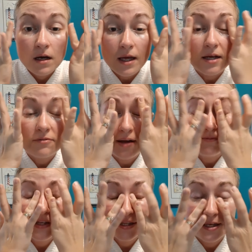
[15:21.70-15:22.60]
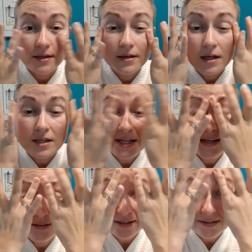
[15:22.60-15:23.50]
And if I'm feeling
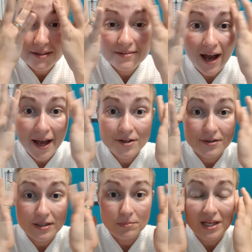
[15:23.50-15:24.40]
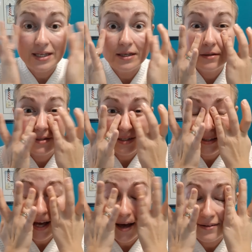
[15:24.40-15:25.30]
lazy, this eye cream easily
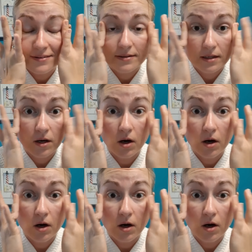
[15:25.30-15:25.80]
lasts